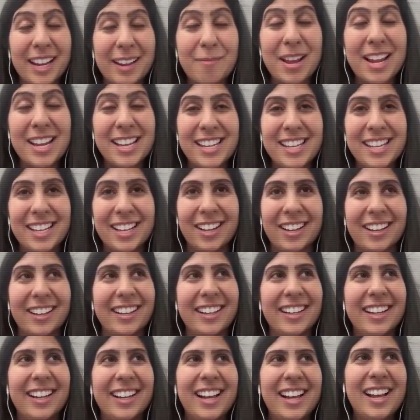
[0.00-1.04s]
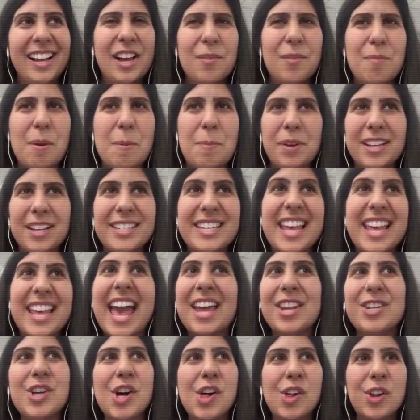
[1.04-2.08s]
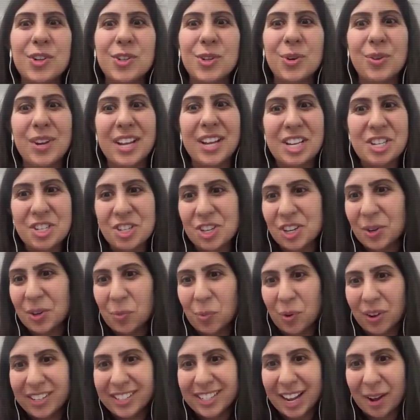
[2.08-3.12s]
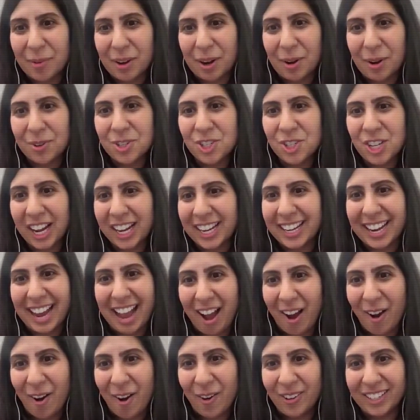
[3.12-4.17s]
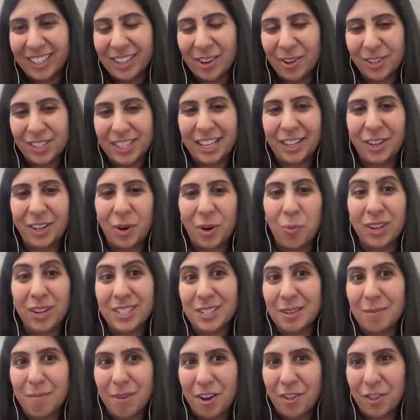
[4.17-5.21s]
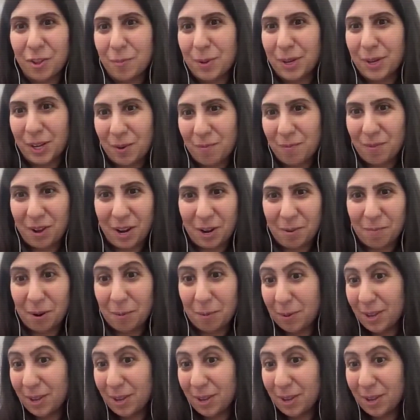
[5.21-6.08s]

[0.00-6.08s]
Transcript: making maybe a $10 donation one day when I was checking out, you know, because I go once a month to pick up my